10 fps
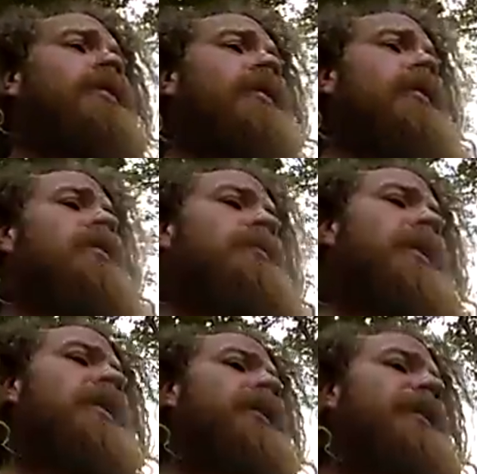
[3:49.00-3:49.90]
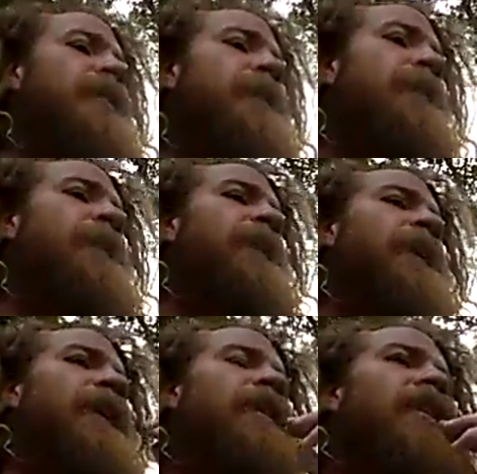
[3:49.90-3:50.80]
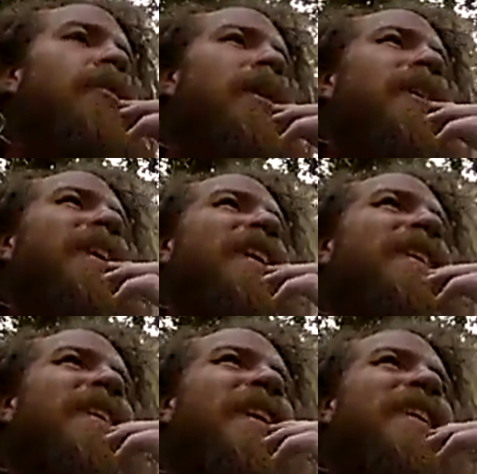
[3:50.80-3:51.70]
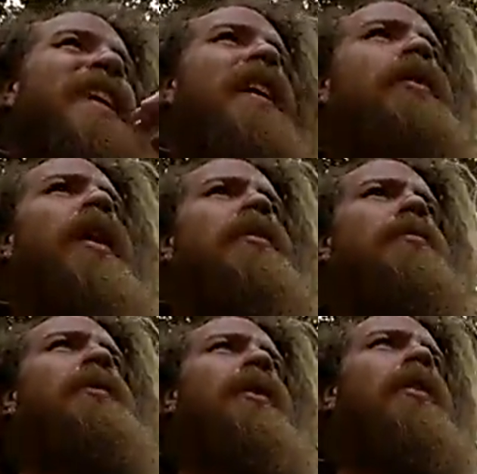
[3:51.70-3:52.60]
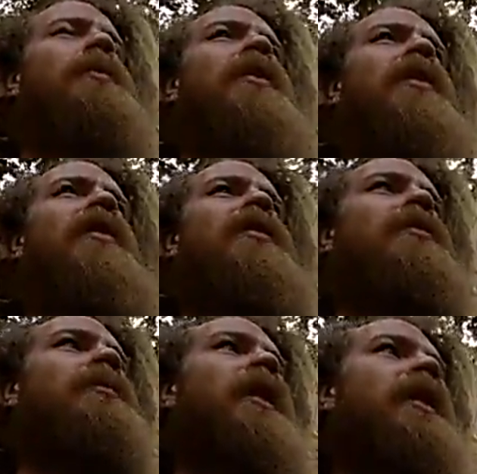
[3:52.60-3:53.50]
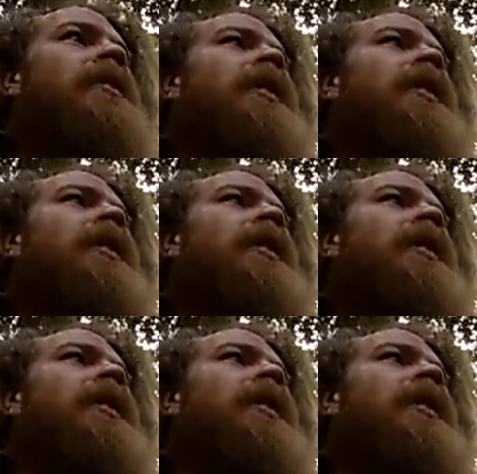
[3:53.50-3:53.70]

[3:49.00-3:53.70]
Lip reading: want to call him. He talks about Atlantis, and they say he had some involvement in Egypt. Like